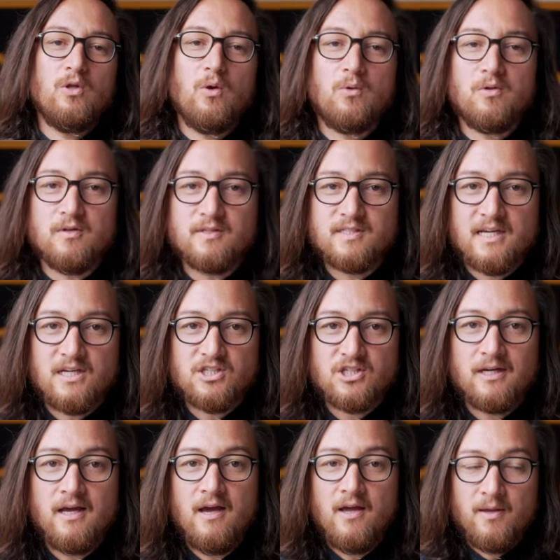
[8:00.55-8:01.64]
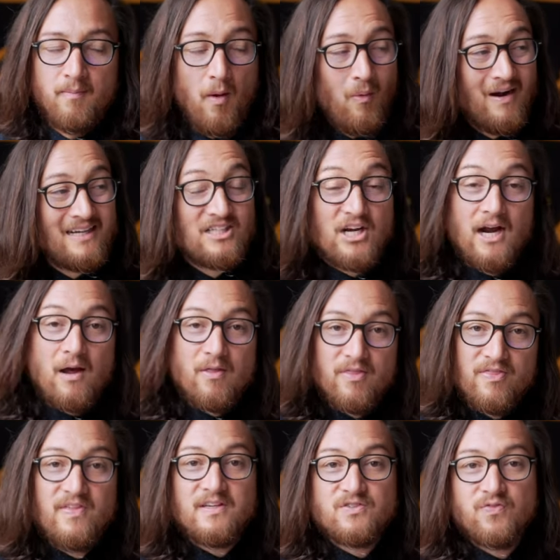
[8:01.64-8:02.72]
localization, you might wanna check out
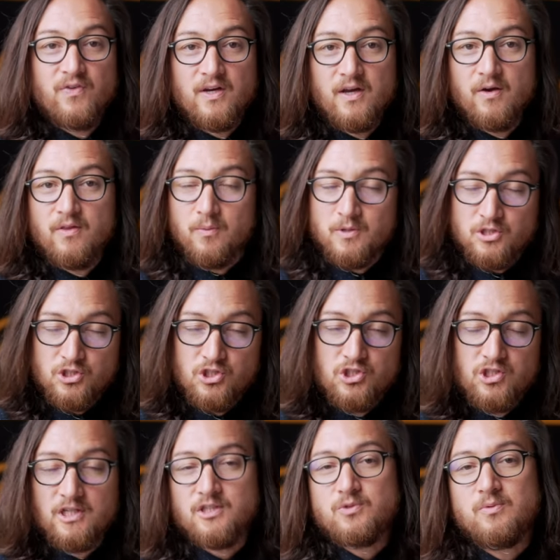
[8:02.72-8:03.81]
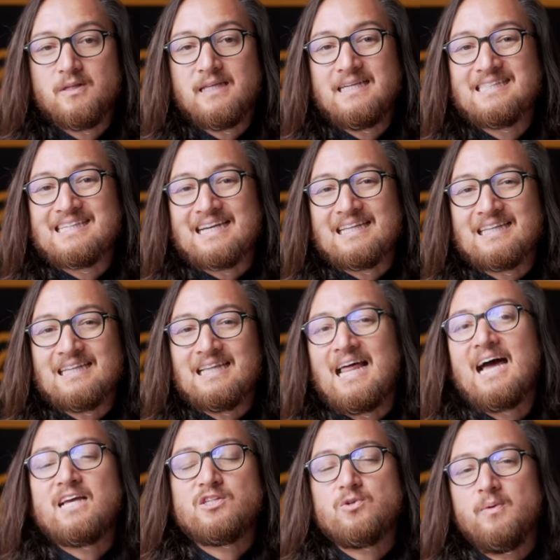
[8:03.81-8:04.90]
this video that we just released
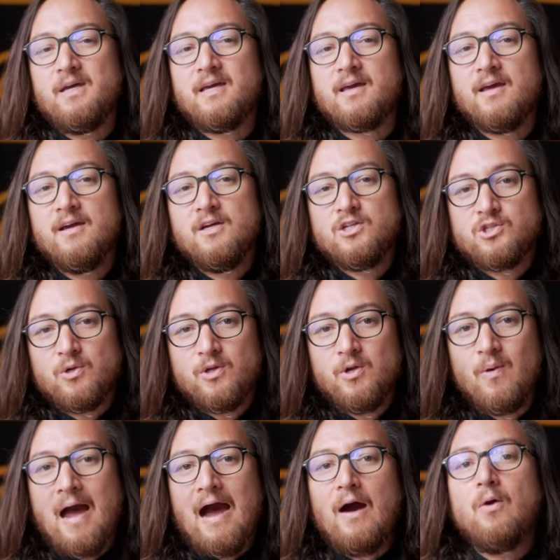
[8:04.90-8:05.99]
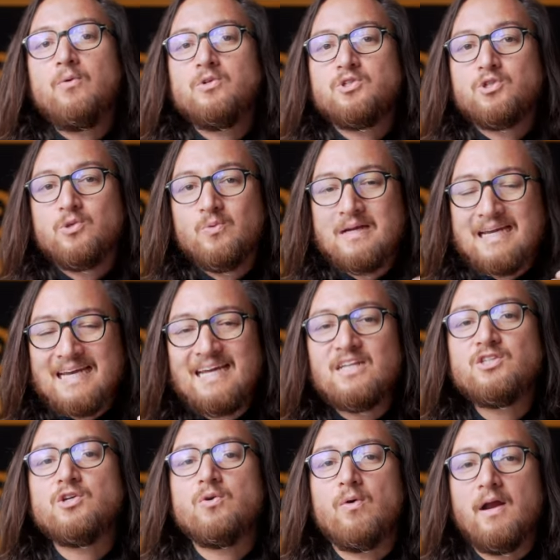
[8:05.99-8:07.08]
last week showing you how to
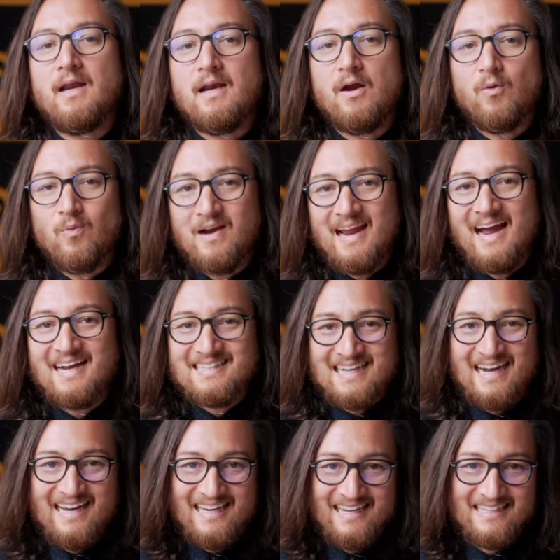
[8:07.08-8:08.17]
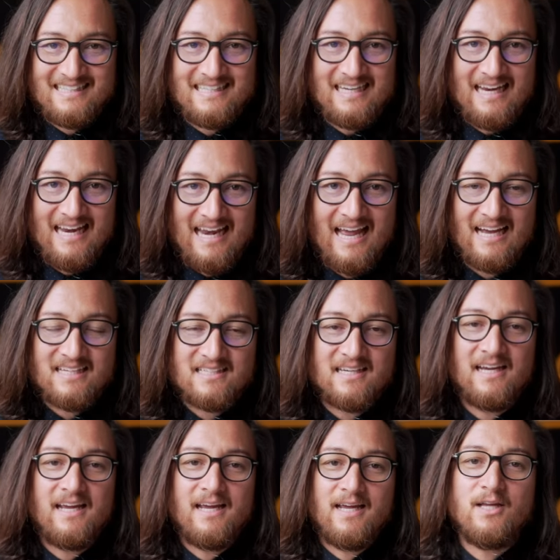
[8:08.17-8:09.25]
integrate React IE Next
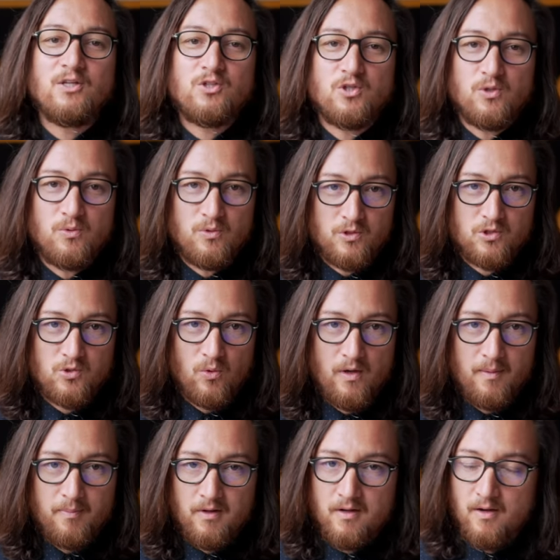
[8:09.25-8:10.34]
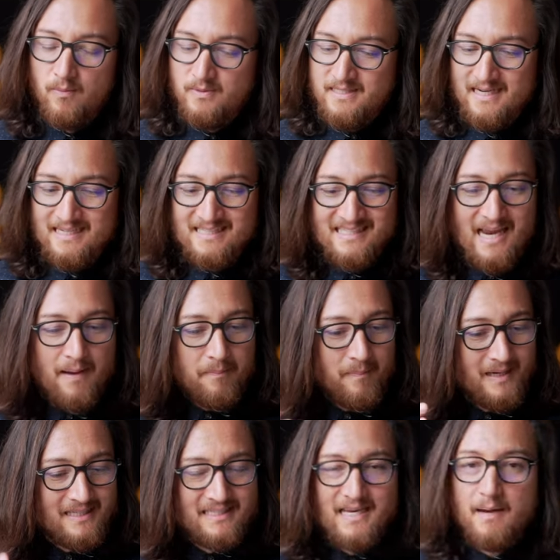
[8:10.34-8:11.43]
into Storybook. We take a
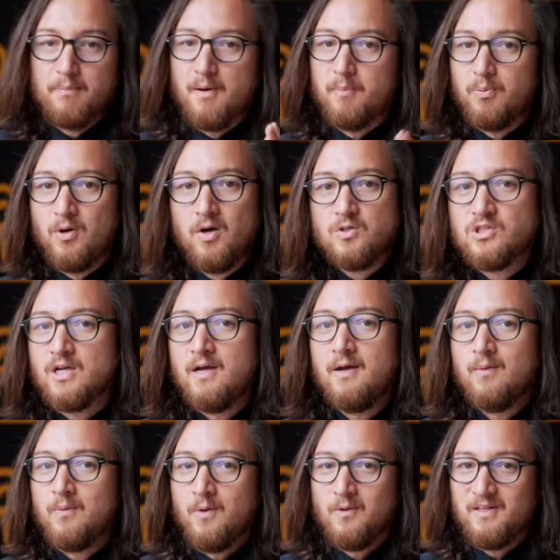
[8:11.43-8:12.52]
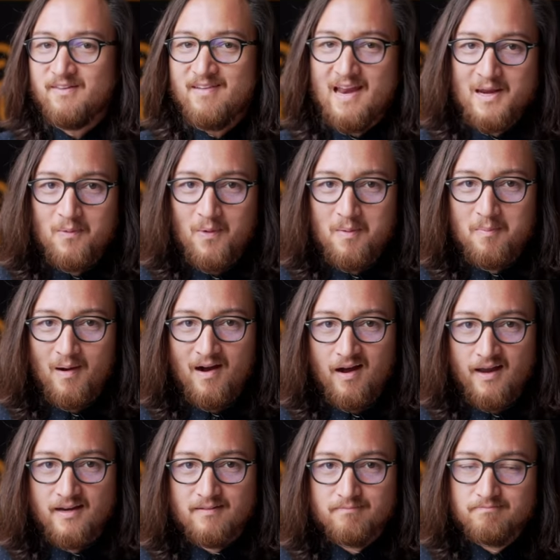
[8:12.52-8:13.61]
step-by-step -step approach. We don't leave anyone
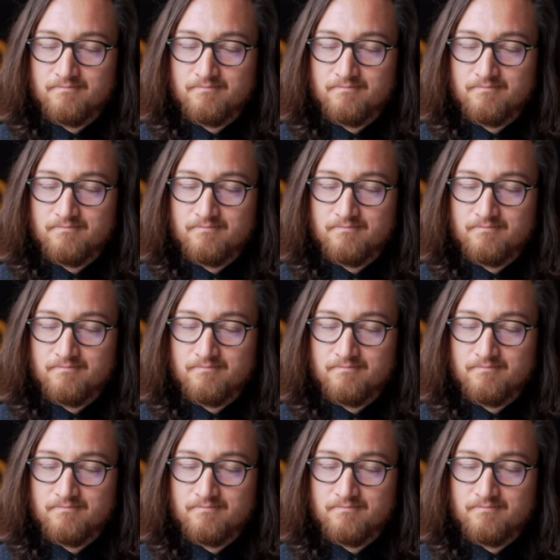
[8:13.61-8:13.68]
behind.